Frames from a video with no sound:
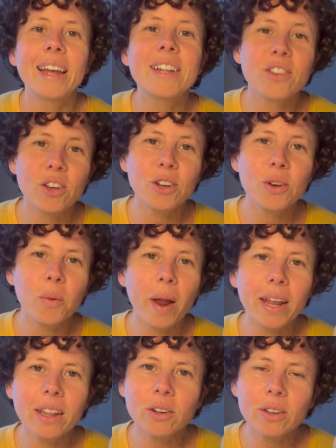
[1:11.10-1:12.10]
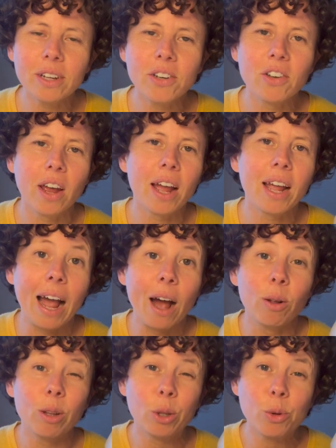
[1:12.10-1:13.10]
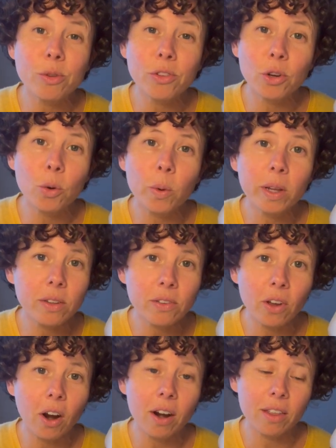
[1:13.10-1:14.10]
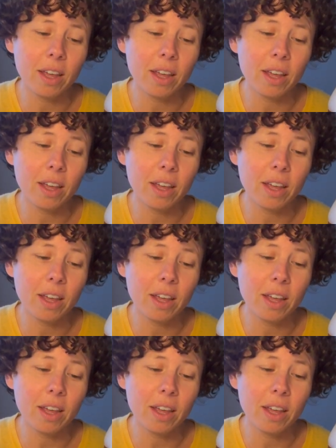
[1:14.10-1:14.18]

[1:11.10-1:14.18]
It's good to regularly check how loose your wheels are.